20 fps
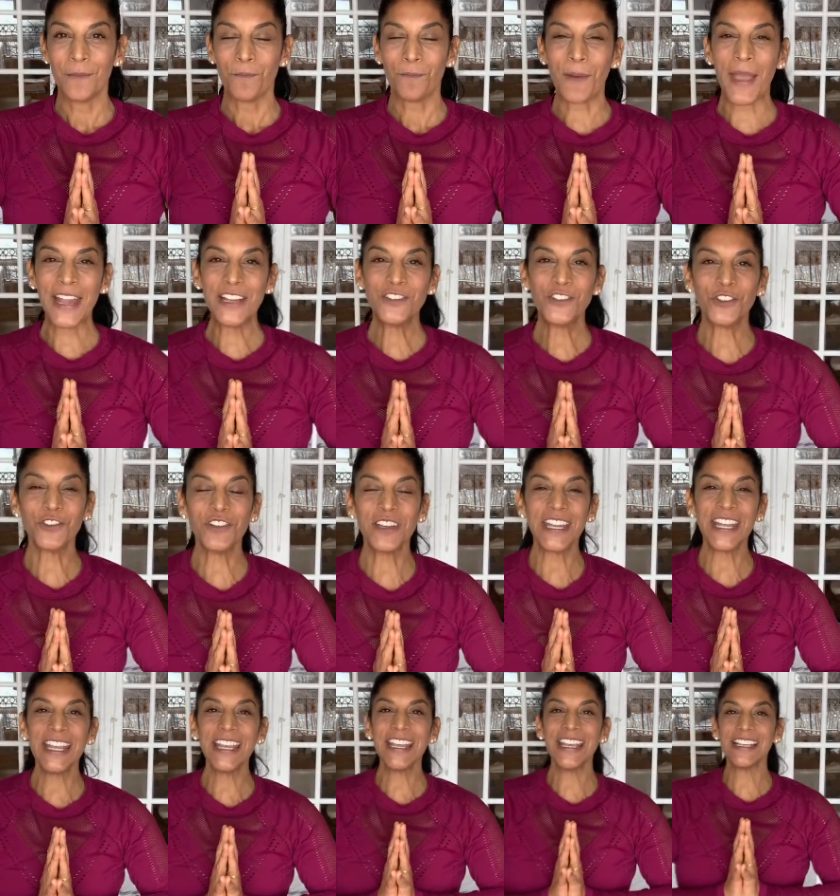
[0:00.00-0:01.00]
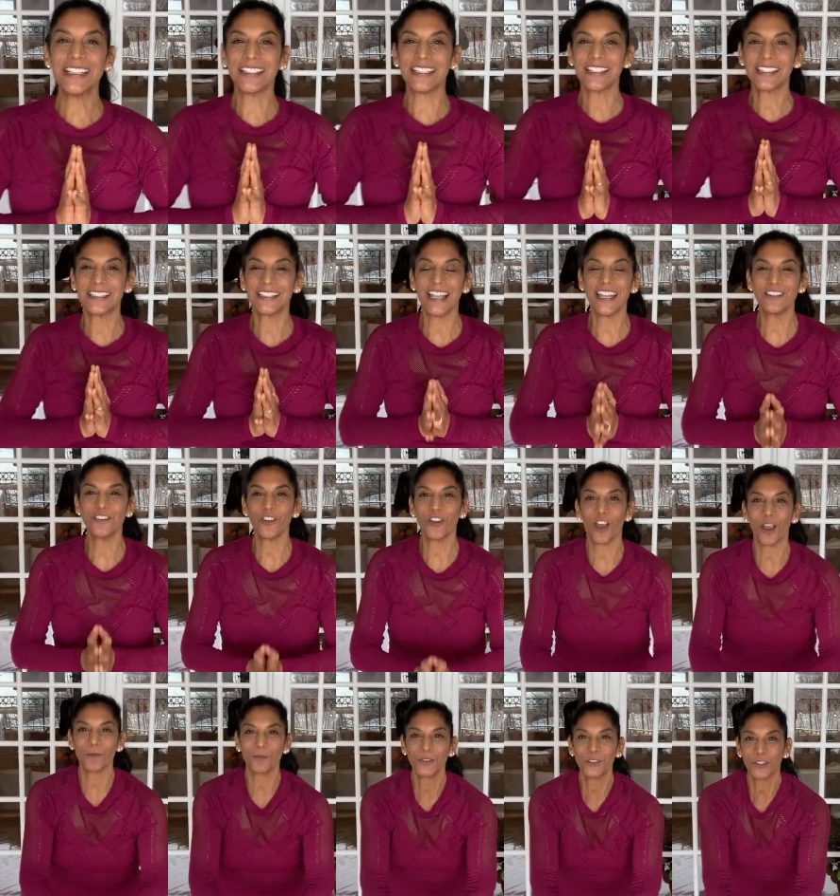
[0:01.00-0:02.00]
Bend your knees, extend your
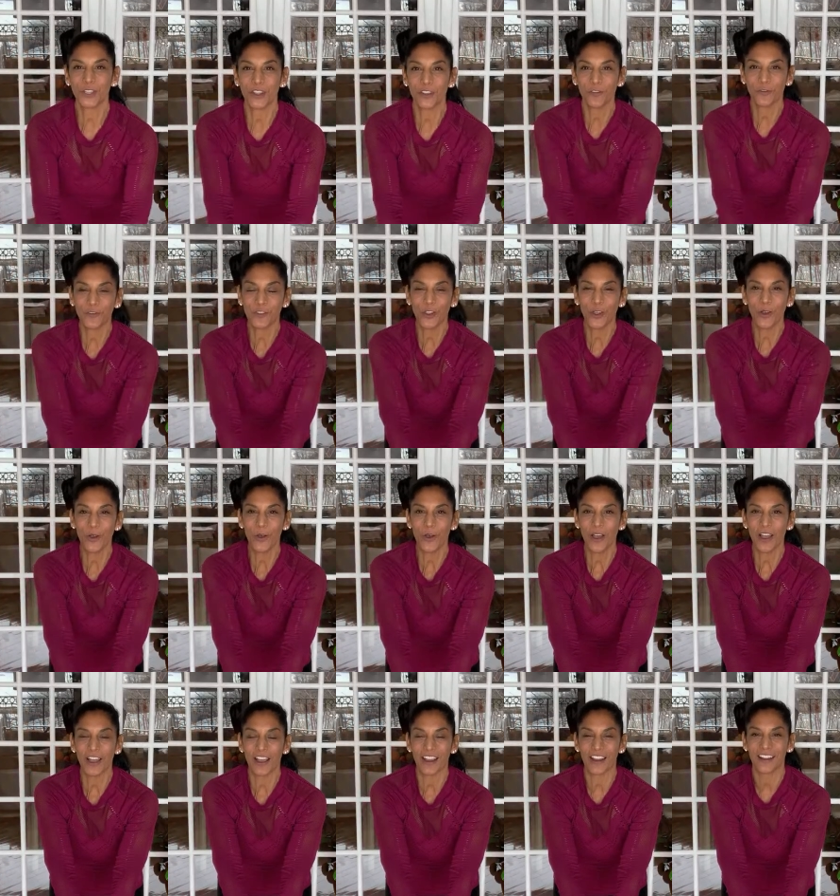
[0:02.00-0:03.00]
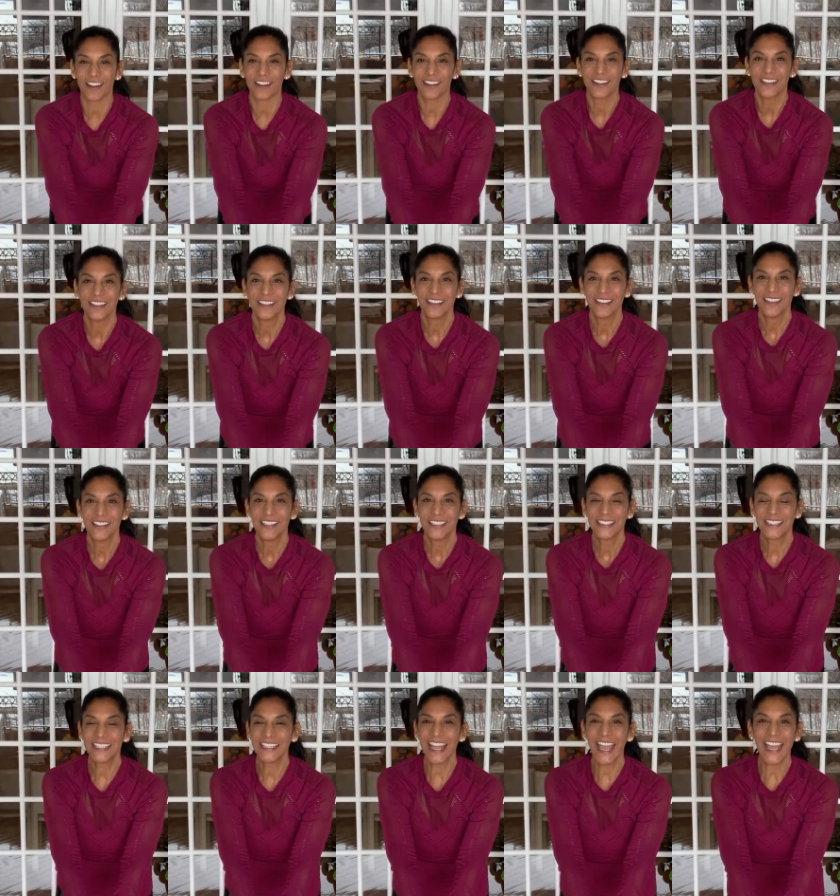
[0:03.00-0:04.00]
arms to the floor.
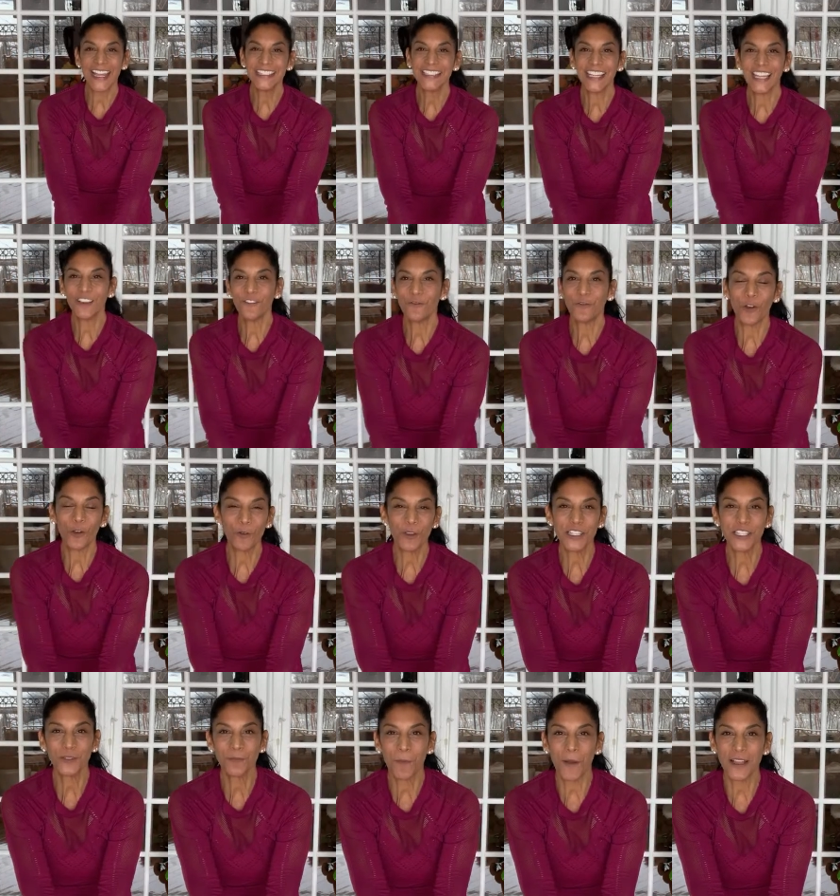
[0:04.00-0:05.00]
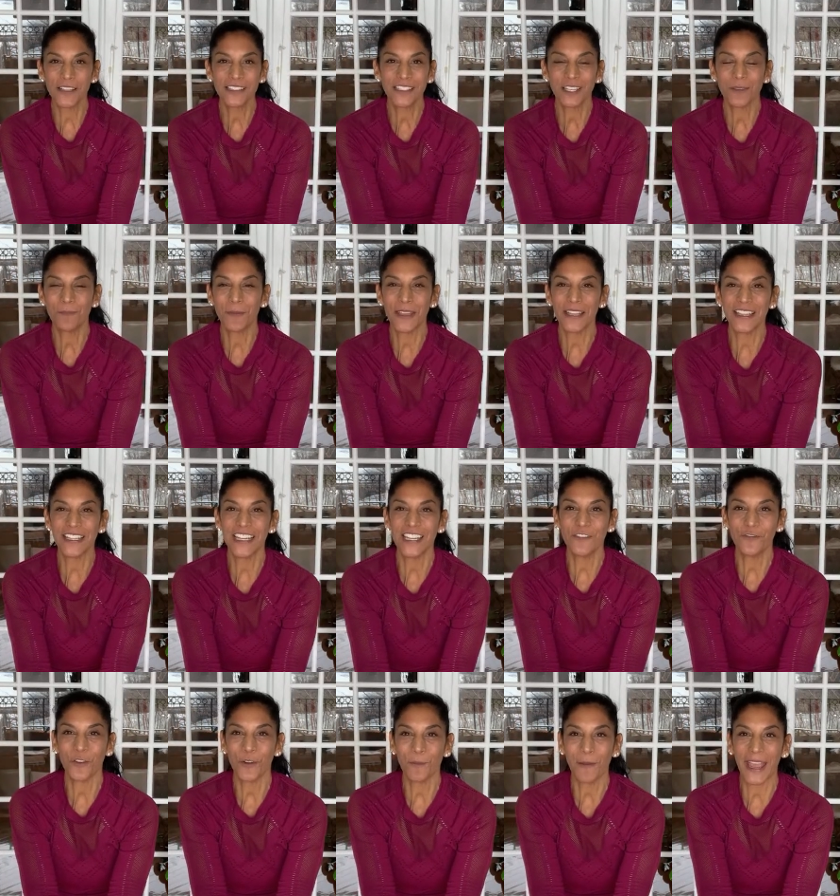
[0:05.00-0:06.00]
Today I take full responsibility
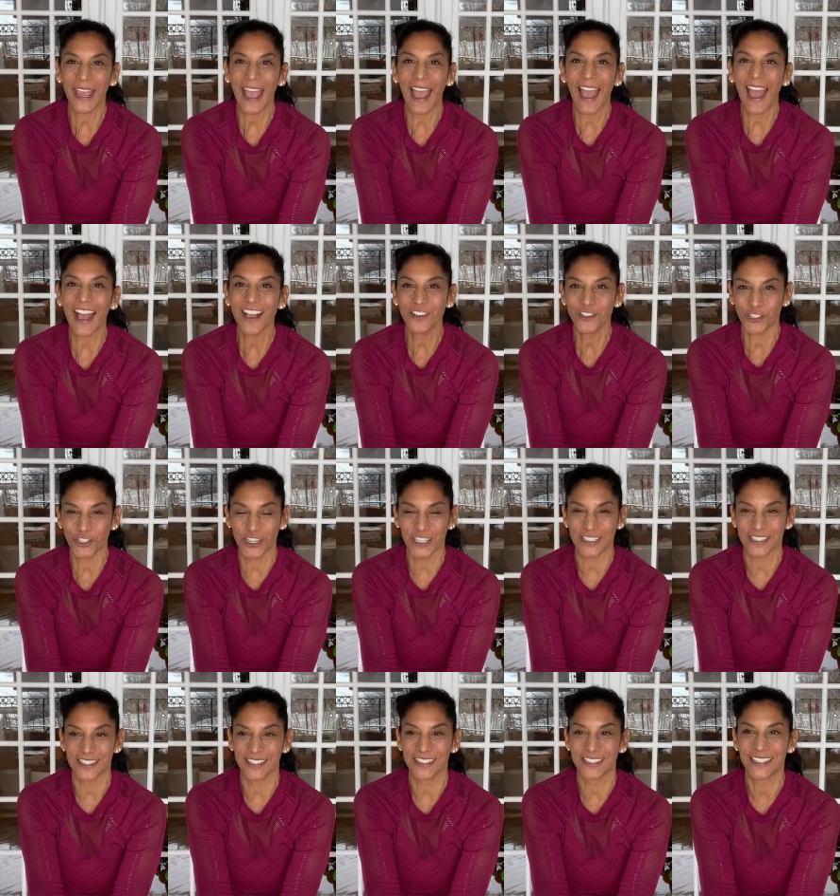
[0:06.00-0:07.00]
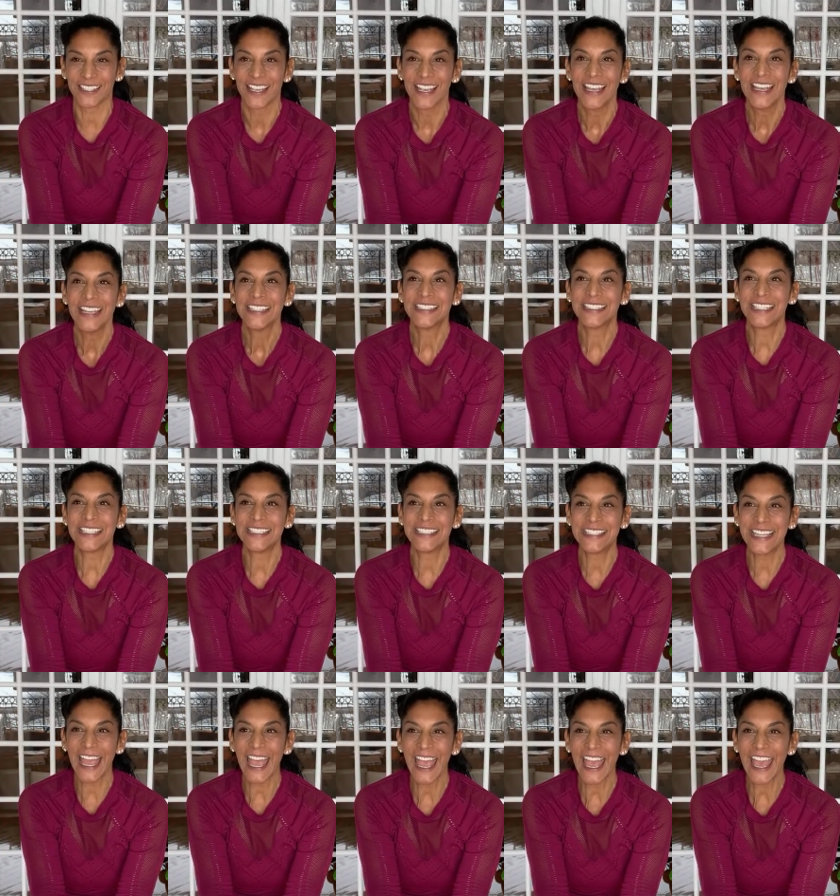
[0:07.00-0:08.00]
for my actions.
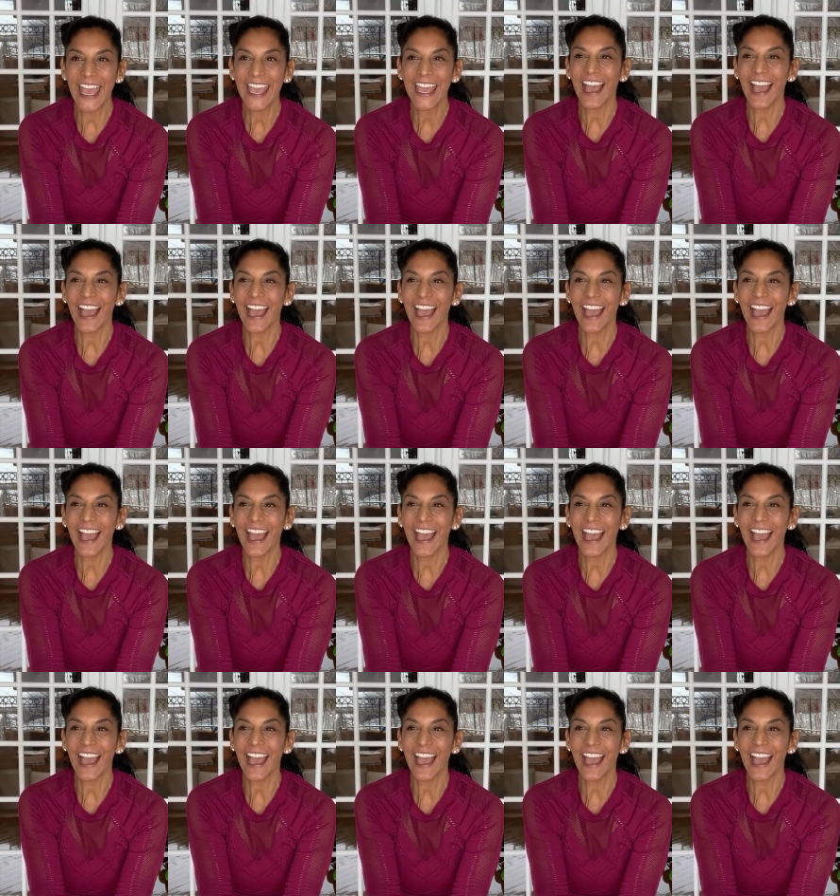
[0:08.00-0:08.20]
Today